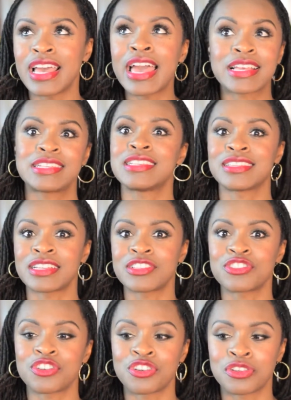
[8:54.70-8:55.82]

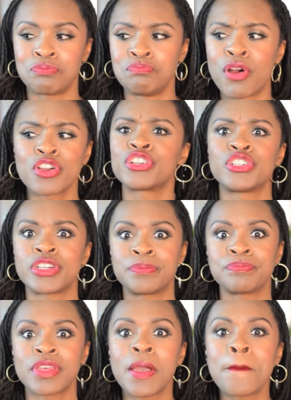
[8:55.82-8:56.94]
excellence or
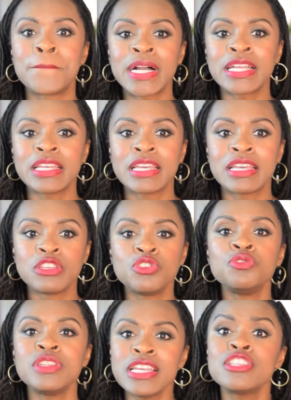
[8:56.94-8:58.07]
martyrdom. But
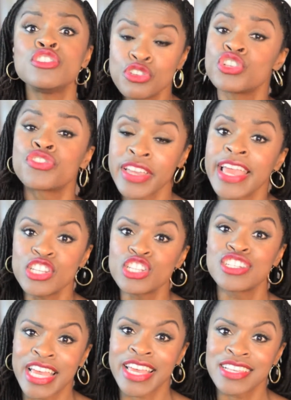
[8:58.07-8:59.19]
you need to use your
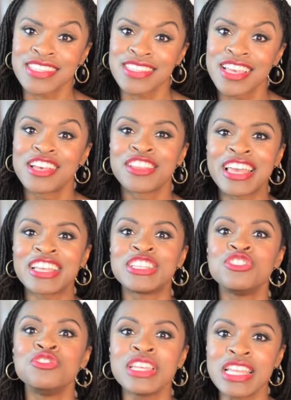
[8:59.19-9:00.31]
vacation days.
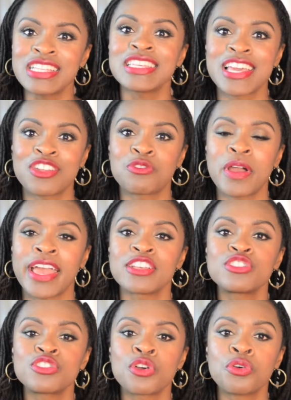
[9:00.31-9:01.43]
You need to get away.
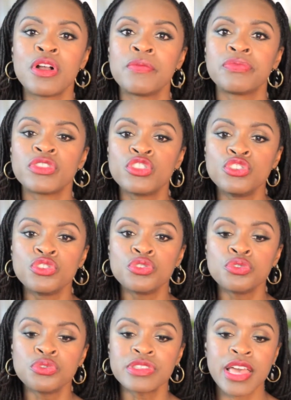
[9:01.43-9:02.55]
So
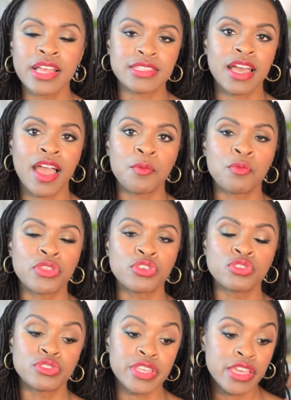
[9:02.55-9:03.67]
use that time, whether
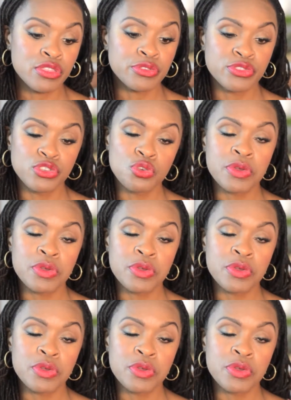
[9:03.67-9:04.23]
you take those 2